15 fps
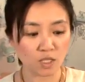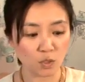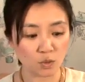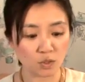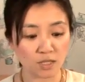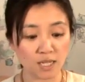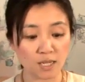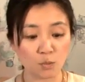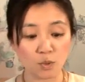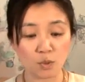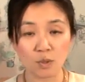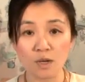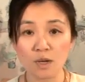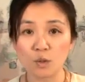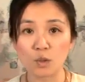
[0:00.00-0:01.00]
So today
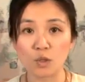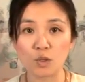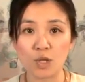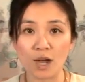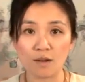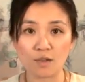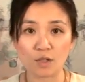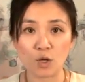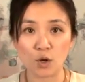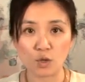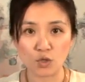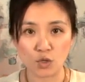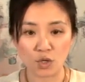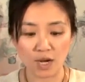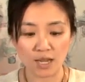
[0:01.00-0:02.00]
we're going to have a
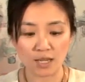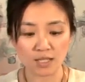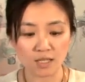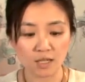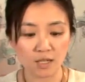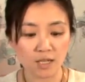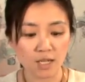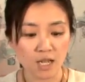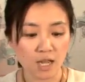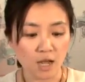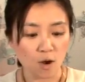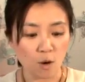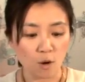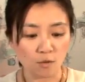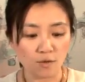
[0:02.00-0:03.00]
contrast
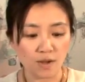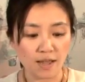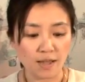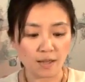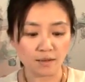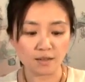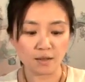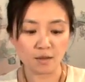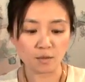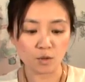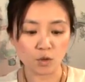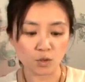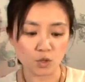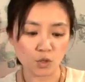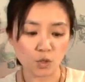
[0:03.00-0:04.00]
of uh,
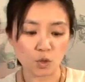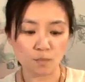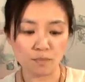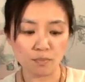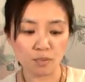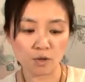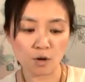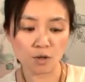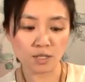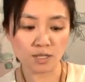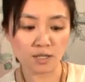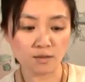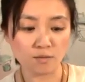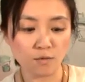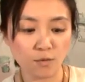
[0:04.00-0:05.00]
just
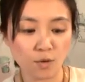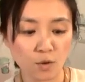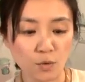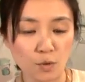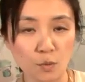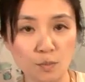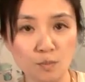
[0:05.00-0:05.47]
cotton floral